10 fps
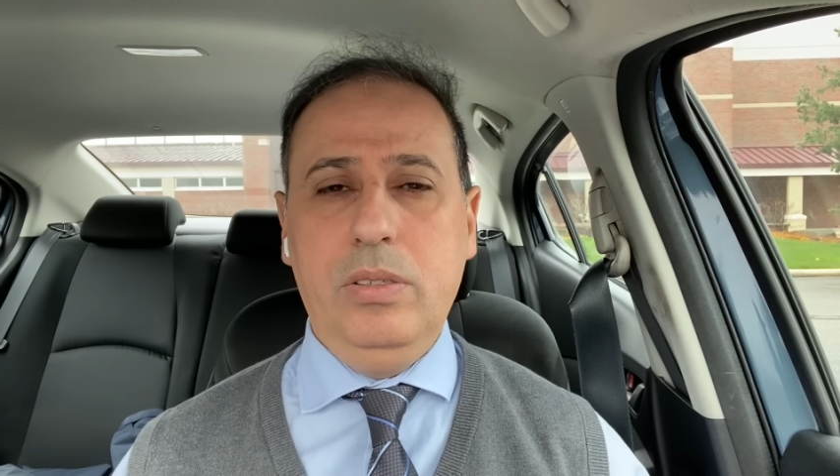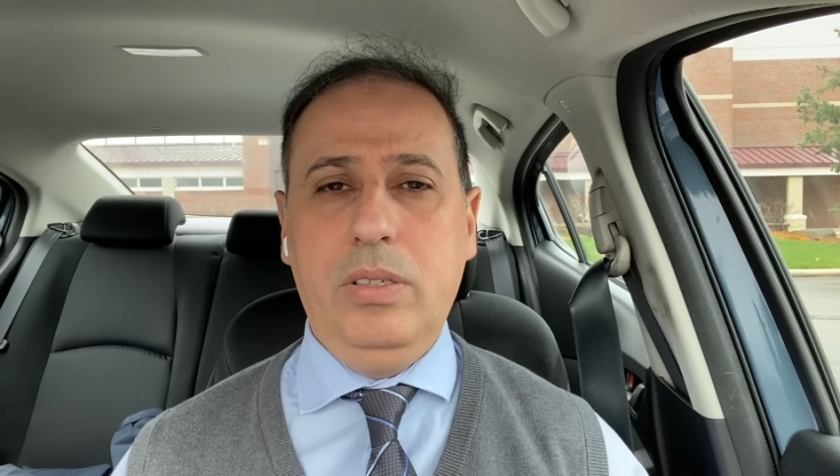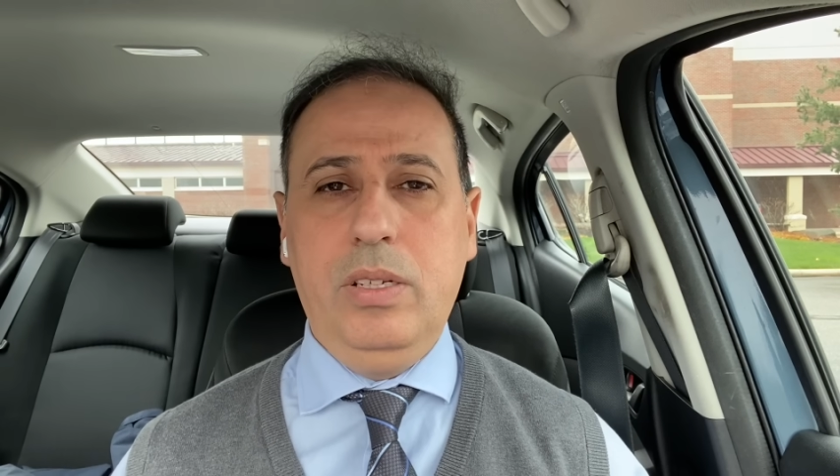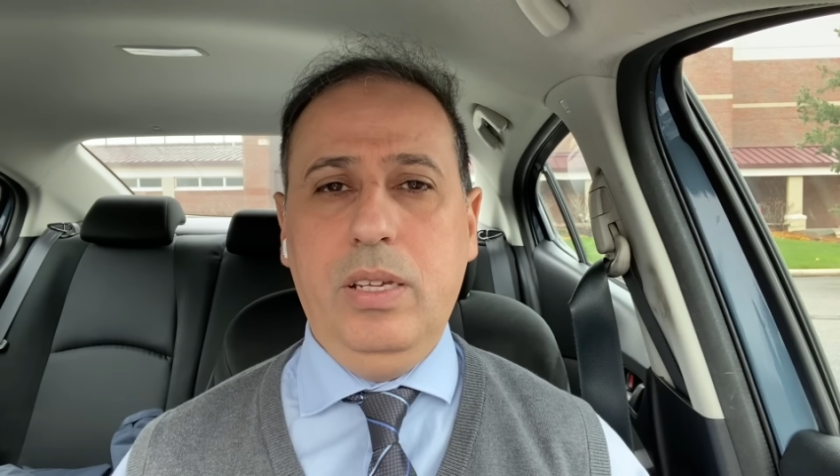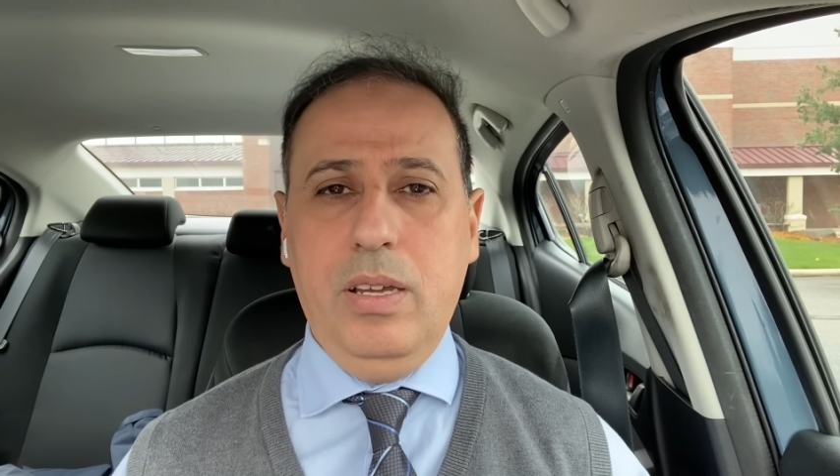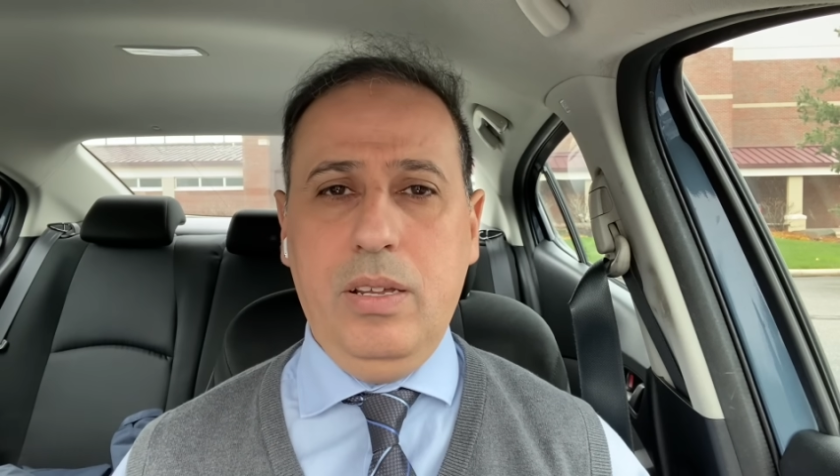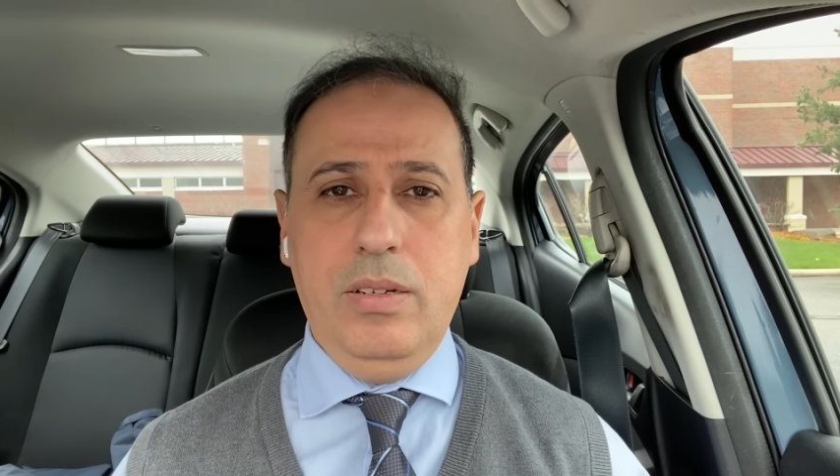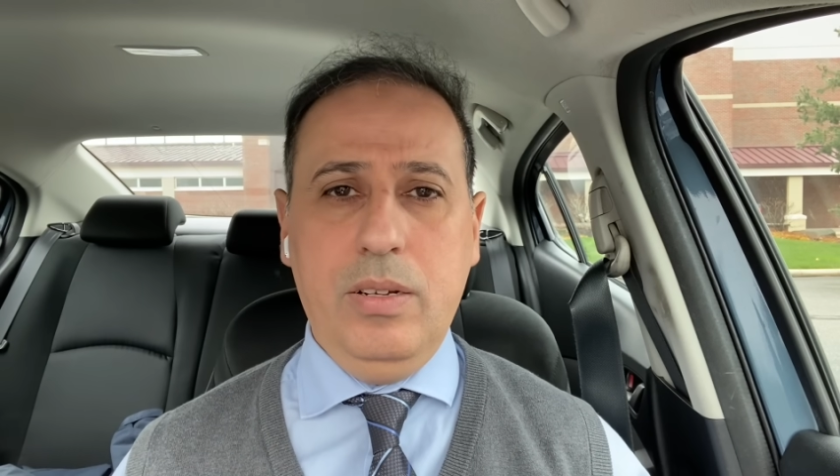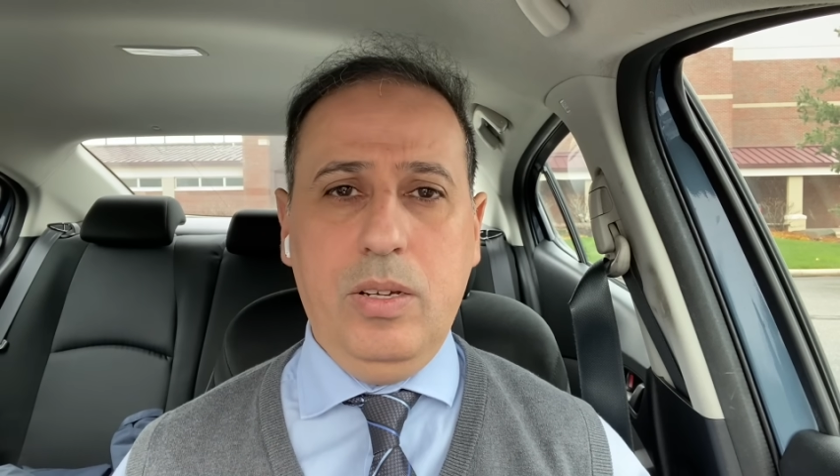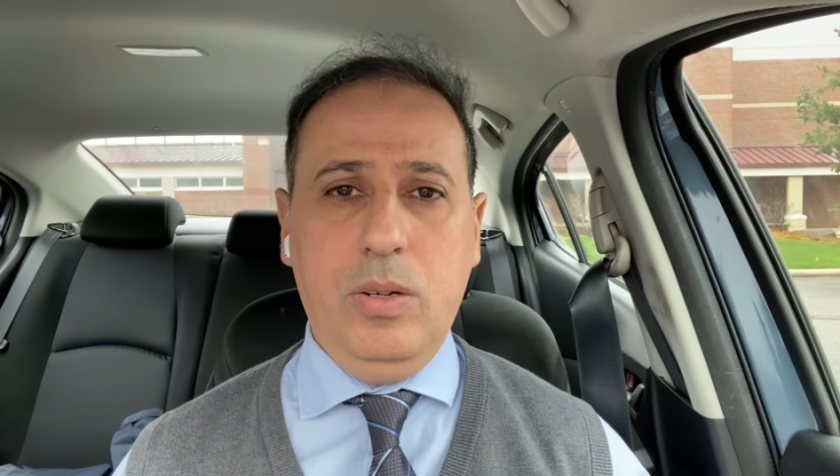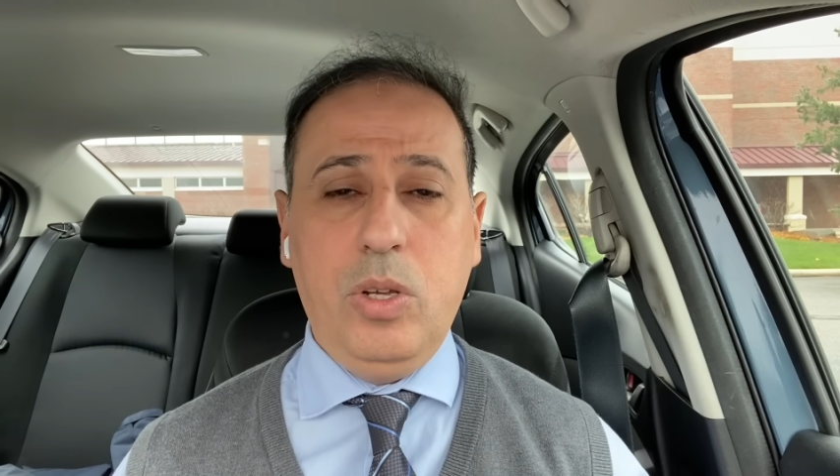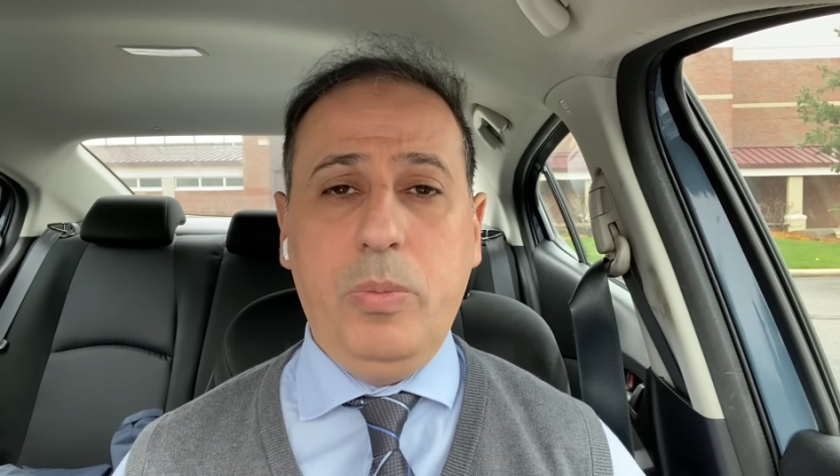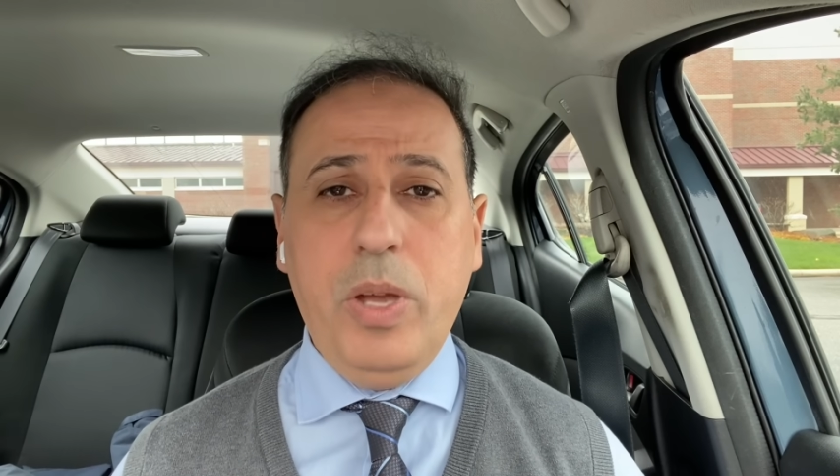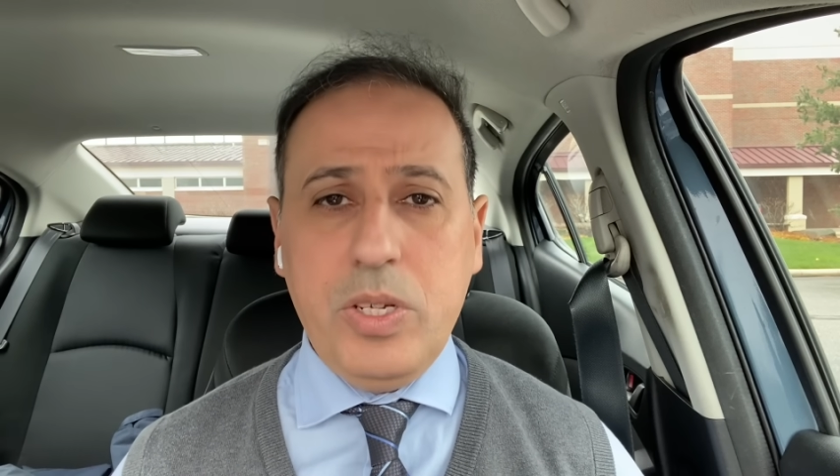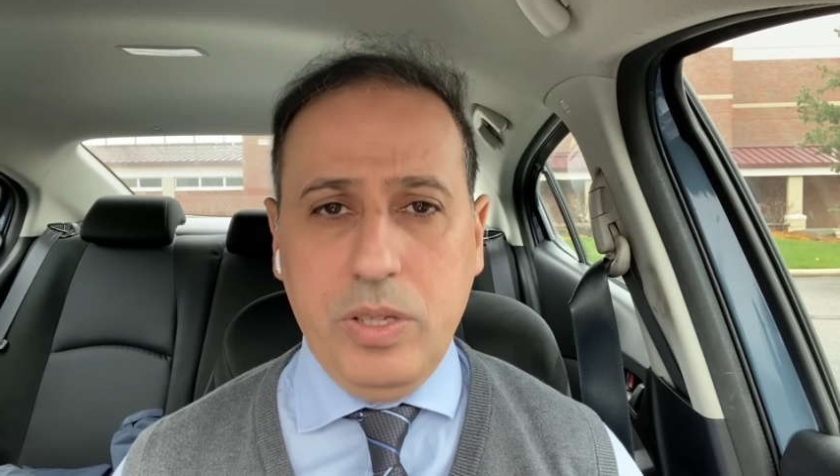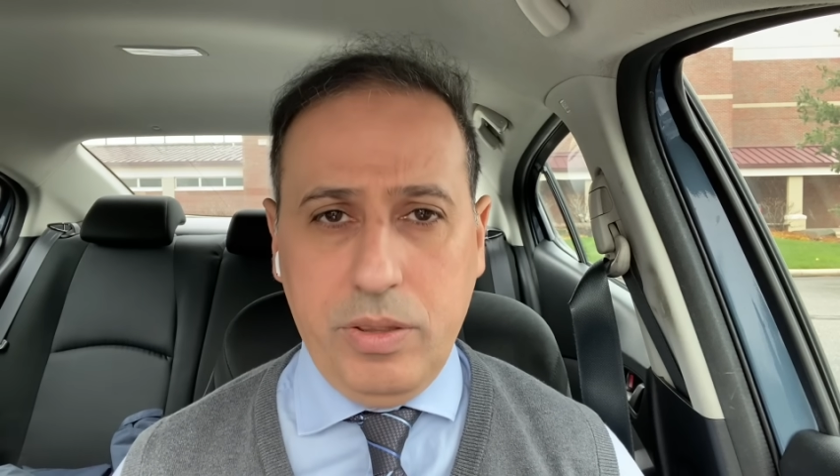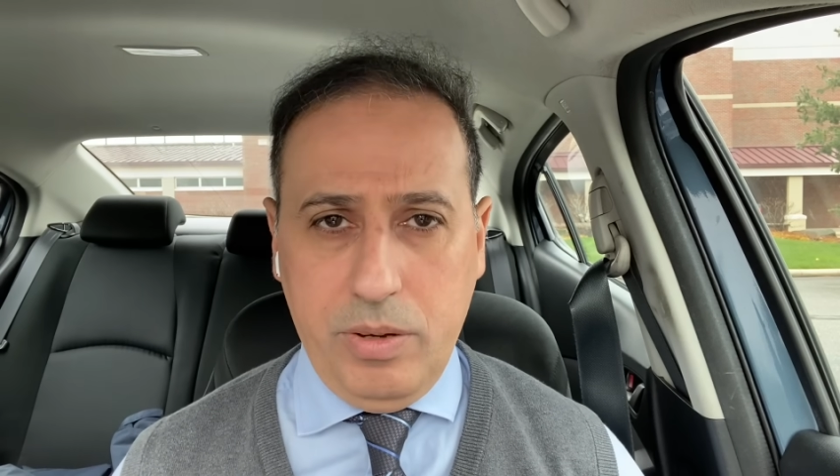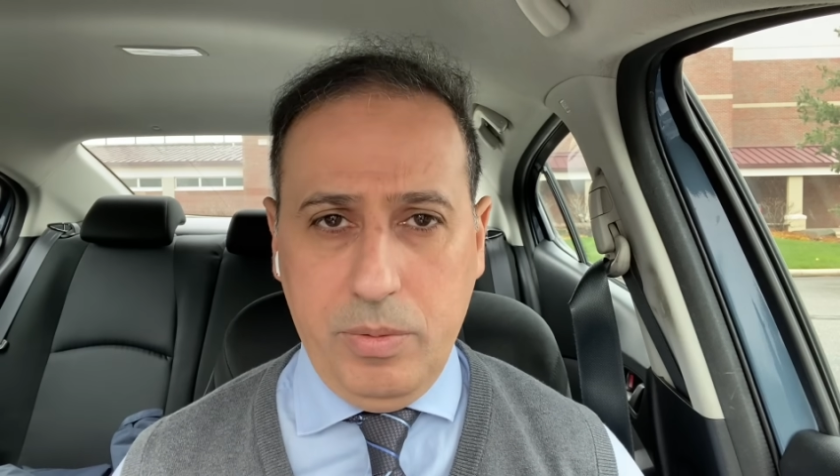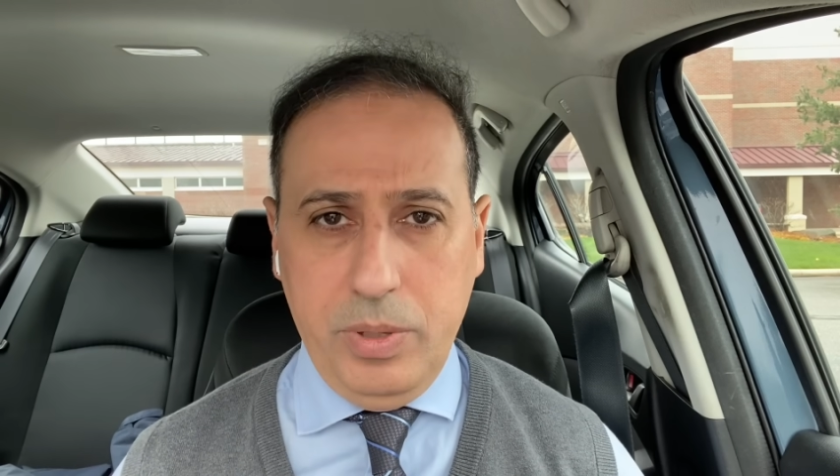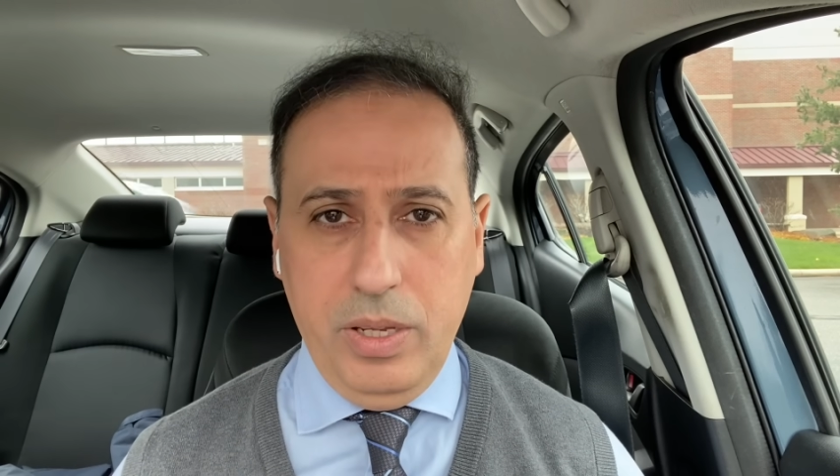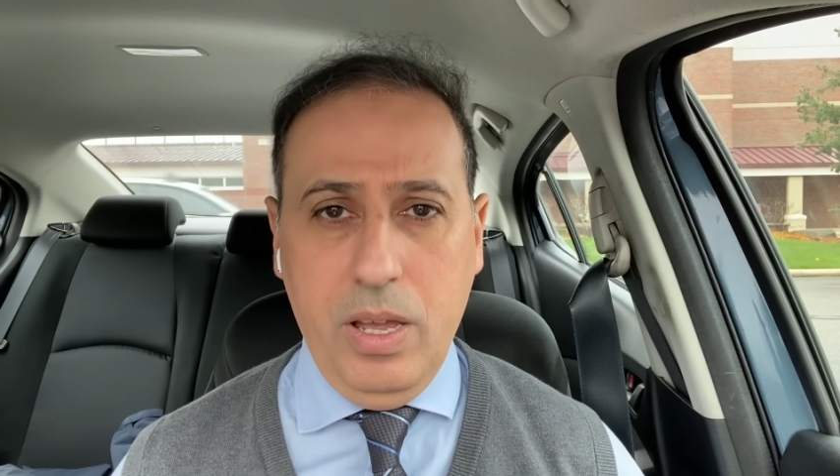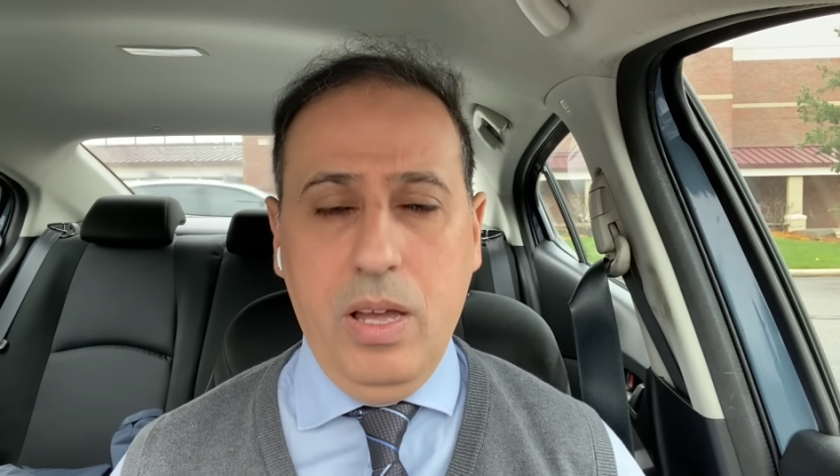degree in uh, occupational therapy,